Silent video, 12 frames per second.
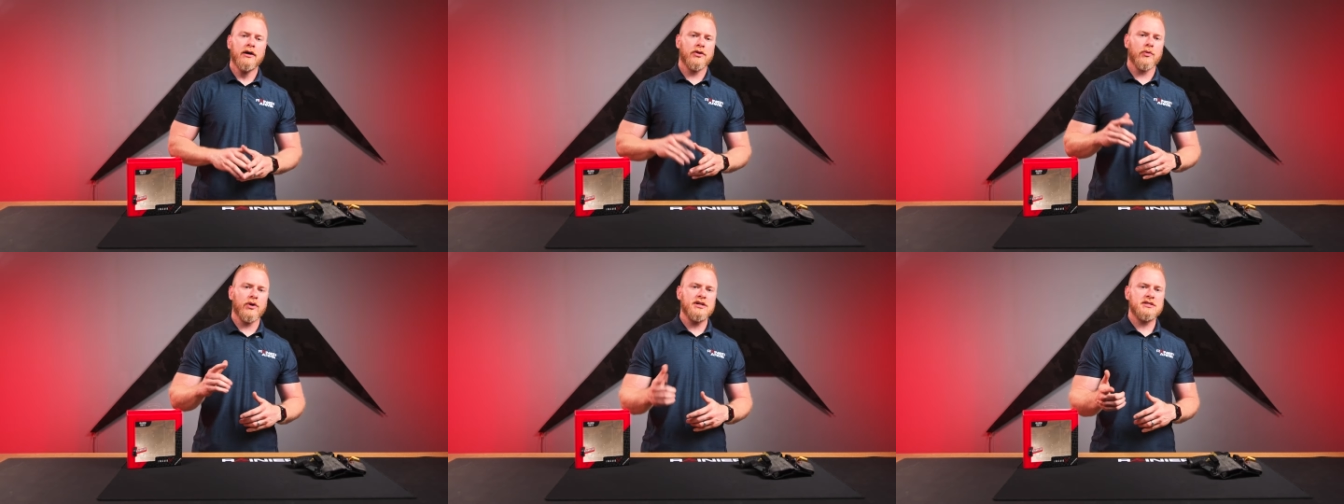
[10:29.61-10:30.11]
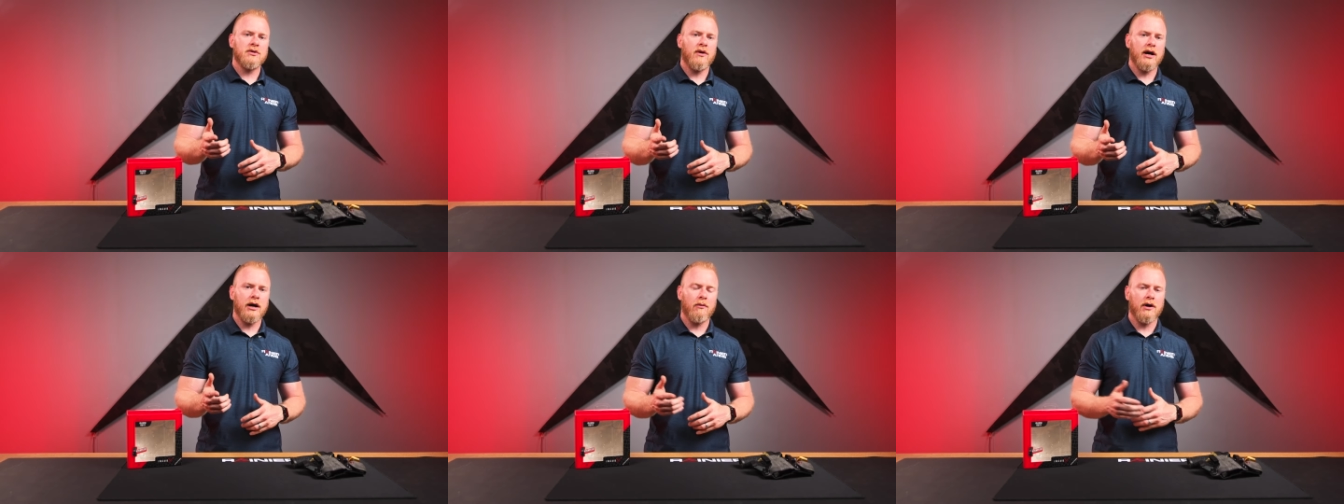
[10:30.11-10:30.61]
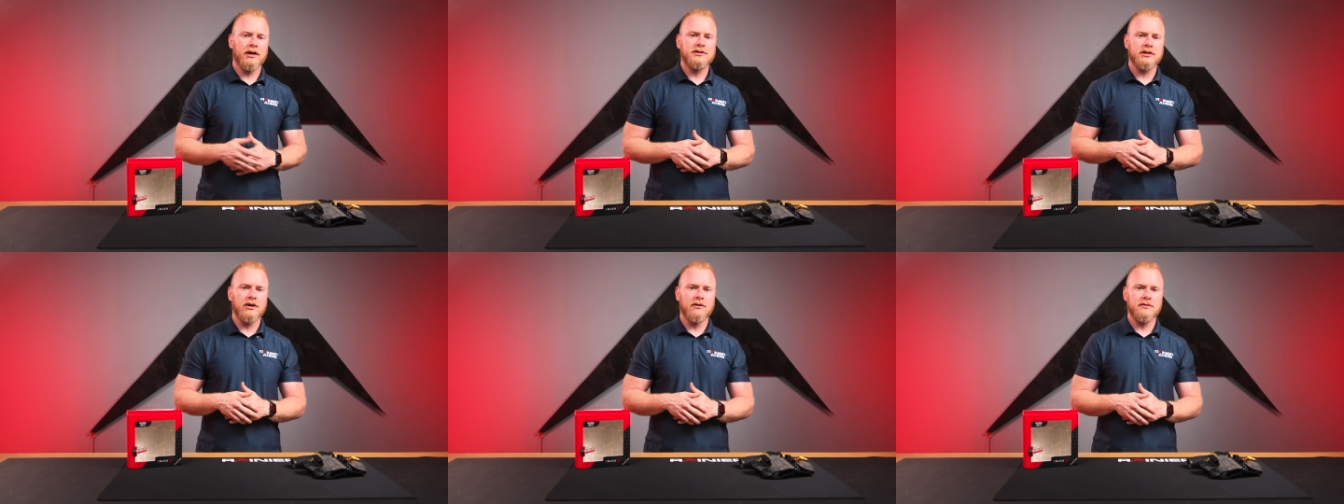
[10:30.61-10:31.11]
The reason why I wanted
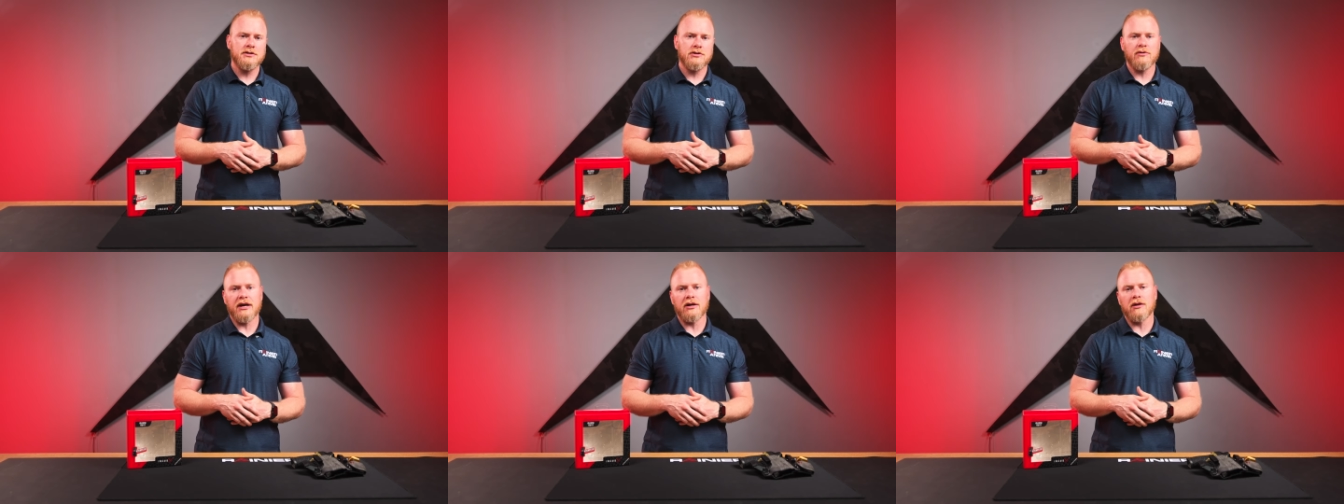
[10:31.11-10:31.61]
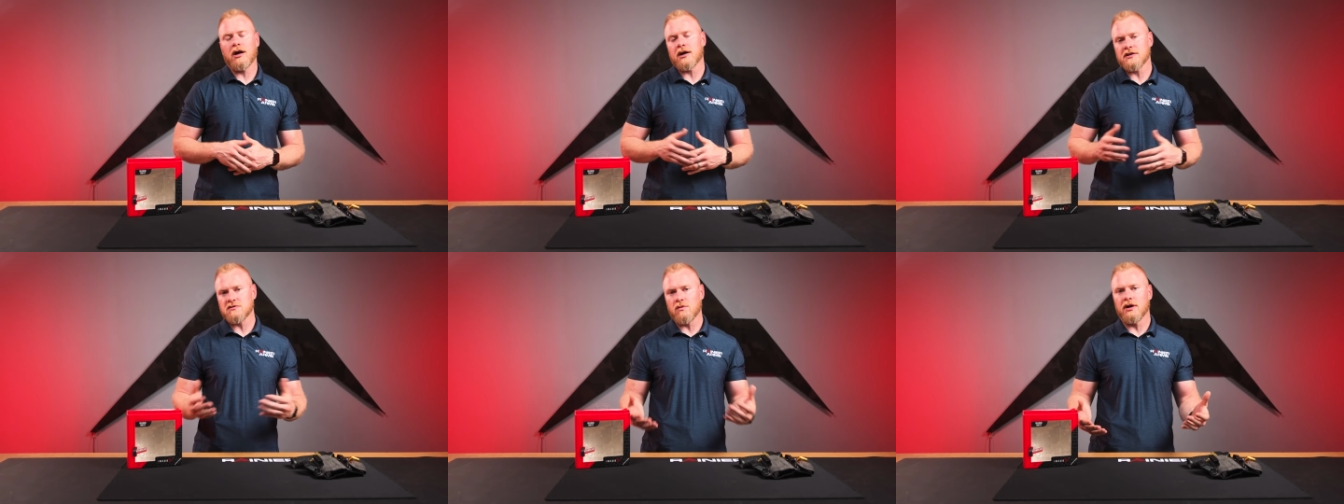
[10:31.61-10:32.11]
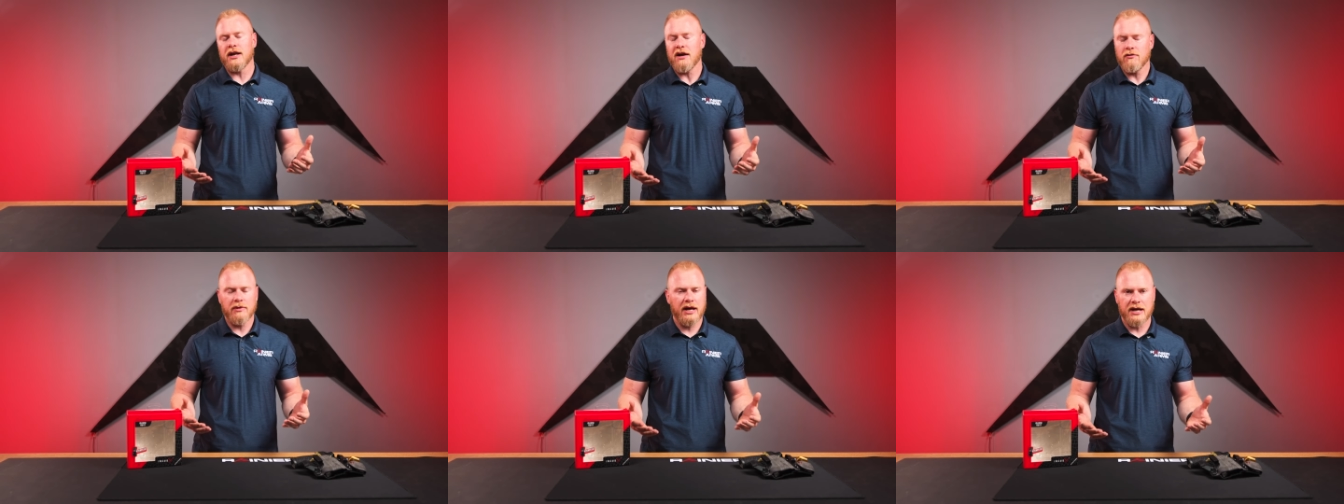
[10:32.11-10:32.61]
to go to a Glock is, one,
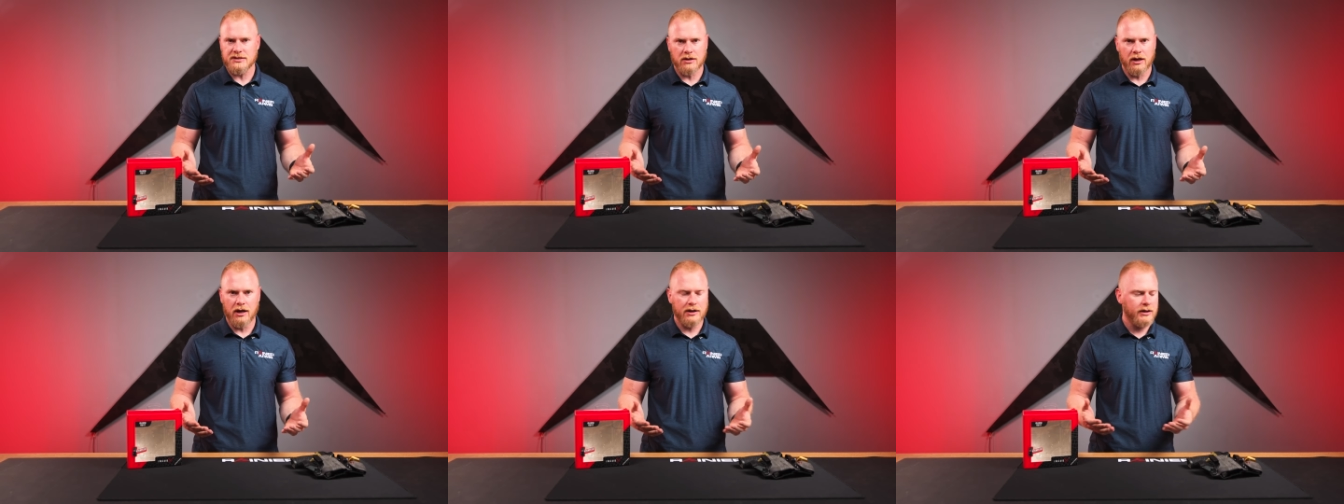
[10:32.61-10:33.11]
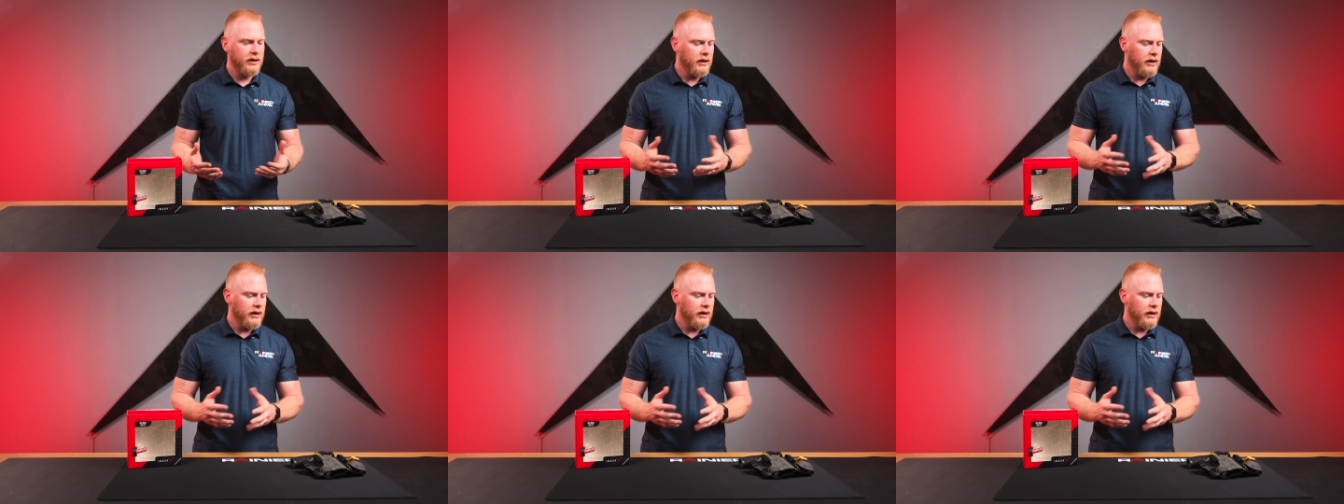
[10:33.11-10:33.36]
everybody has a Glock.